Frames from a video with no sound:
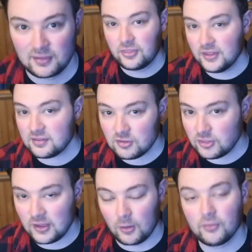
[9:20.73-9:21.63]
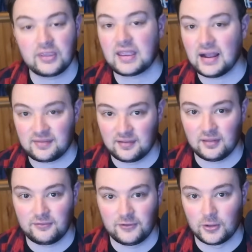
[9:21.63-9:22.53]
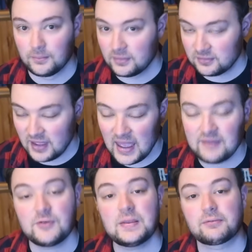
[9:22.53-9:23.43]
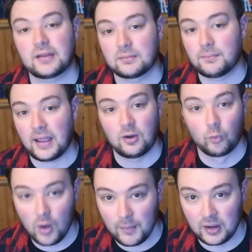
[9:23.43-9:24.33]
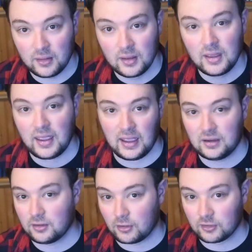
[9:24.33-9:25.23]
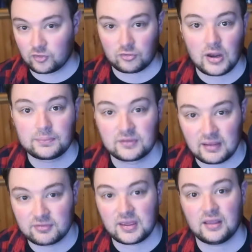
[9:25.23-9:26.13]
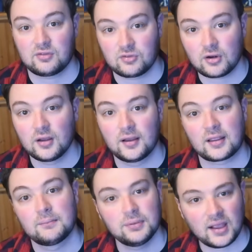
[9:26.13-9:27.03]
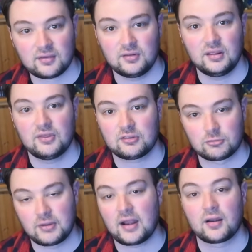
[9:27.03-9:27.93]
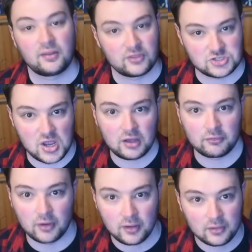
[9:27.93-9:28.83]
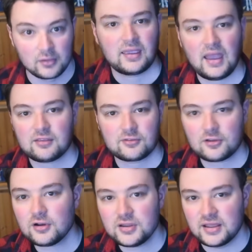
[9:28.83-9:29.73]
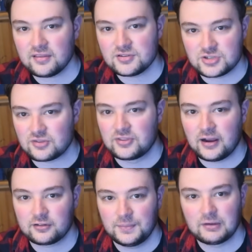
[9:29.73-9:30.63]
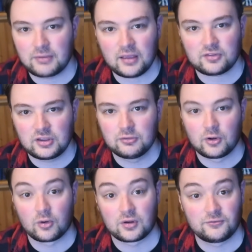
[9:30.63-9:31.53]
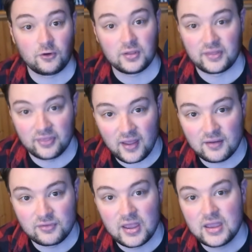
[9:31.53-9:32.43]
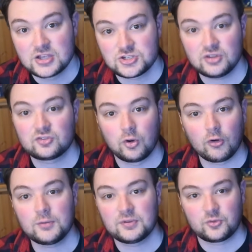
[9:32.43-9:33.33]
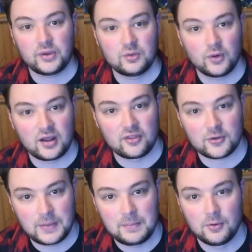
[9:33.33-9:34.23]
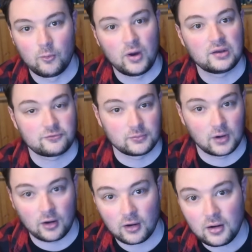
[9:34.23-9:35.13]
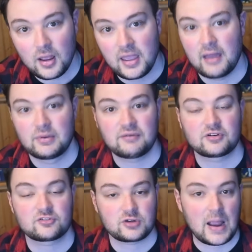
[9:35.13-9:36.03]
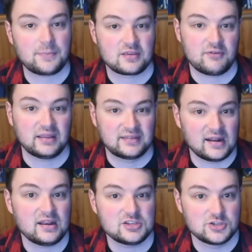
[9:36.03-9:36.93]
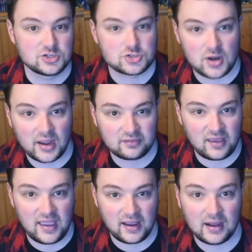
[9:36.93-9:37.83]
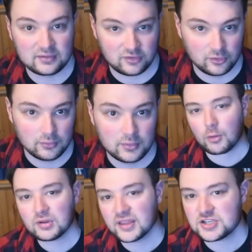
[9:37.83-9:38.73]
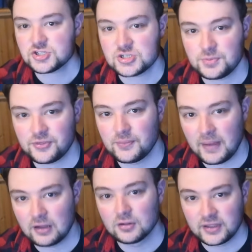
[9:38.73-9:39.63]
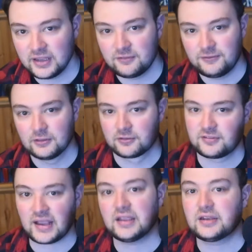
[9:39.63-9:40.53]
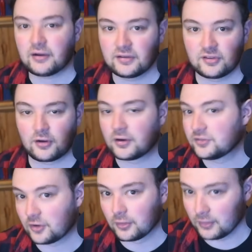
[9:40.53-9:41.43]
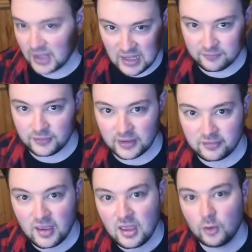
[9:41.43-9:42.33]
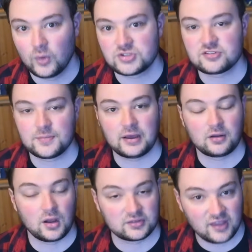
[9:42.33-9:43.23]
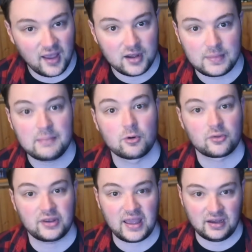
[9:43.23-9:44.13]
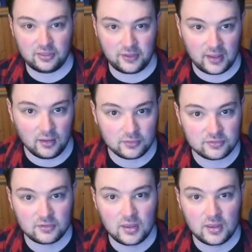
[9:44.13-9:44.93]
This is the only Godzilla film to ever be written by a woman, and her script gives Katsura a complexity that's rare in the genre. Katsura isn't just there to be rescued or to fall in love. She's torn between what other people want from her and whatever scraps of identity she's trying to hang on to. Her relationship with the male lead feels secondary to her internal conflict, which is about autonomy more than anything else.